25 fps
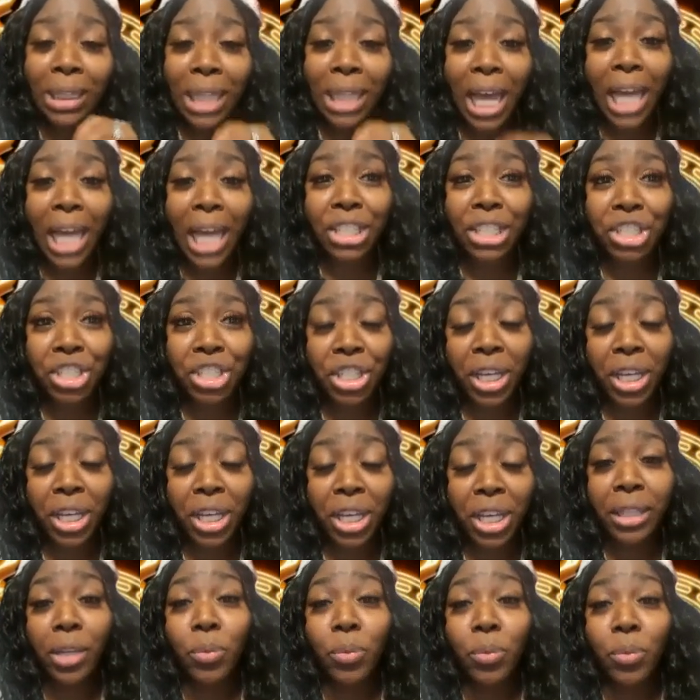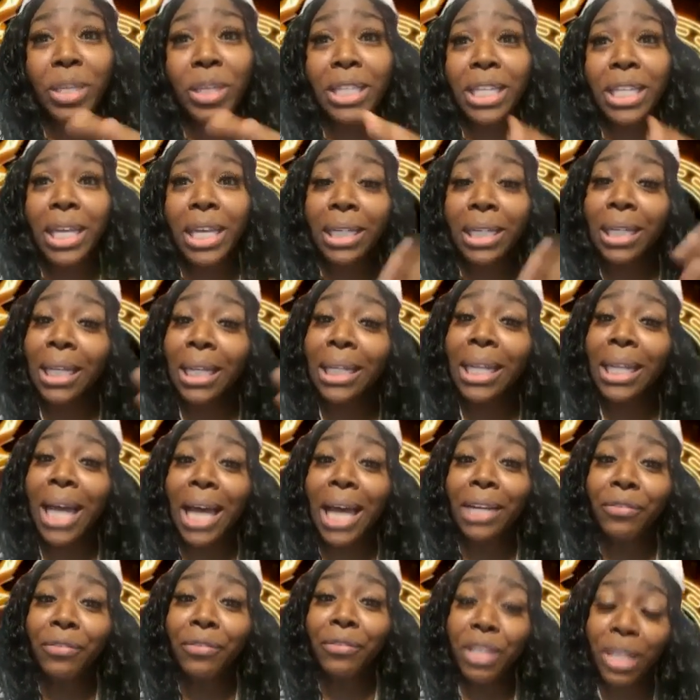Lionshare than we did in a
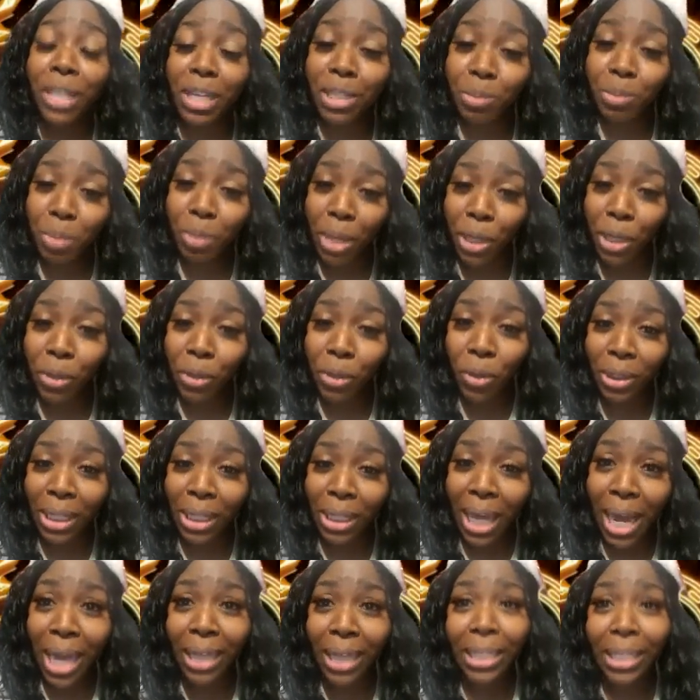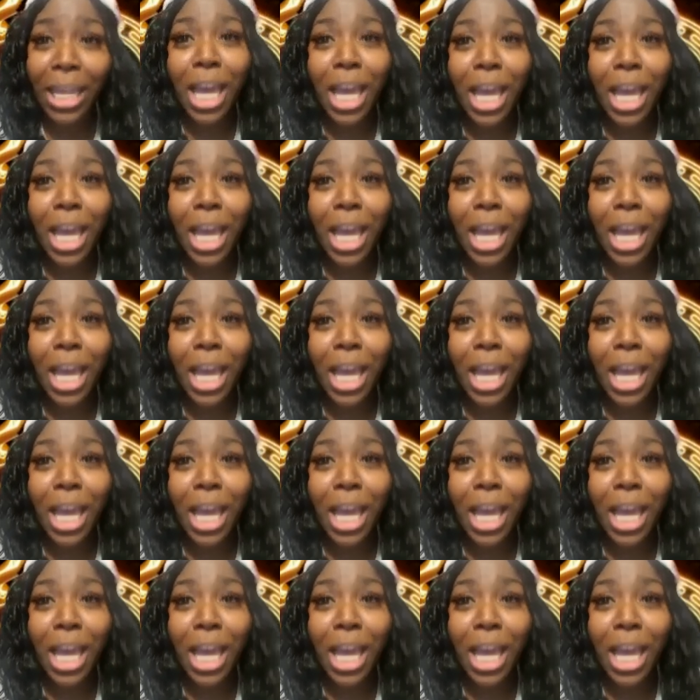lot of years being online.